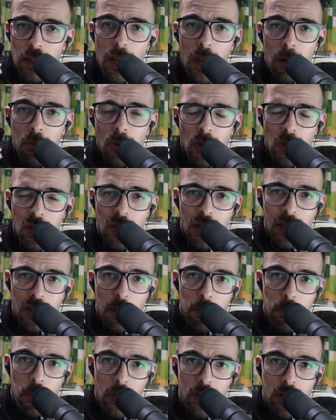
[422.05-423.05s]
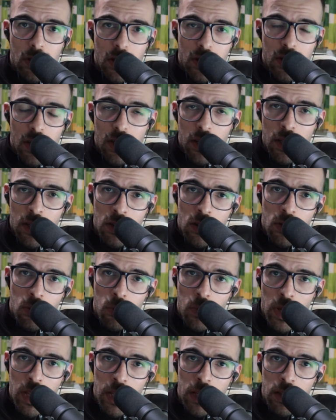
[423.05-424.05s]
that I was disappointed in the
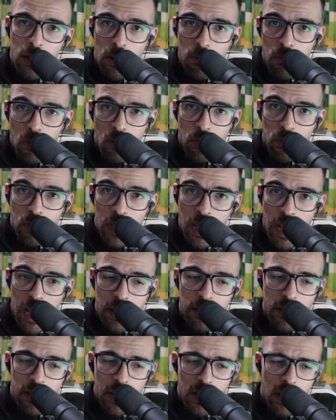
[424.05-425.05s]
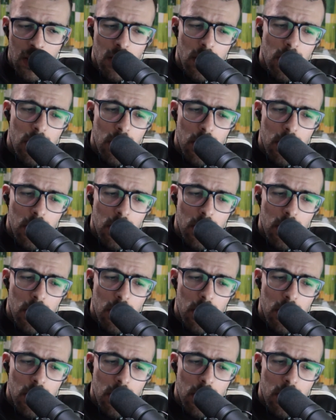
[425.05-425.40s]
way the movie ended.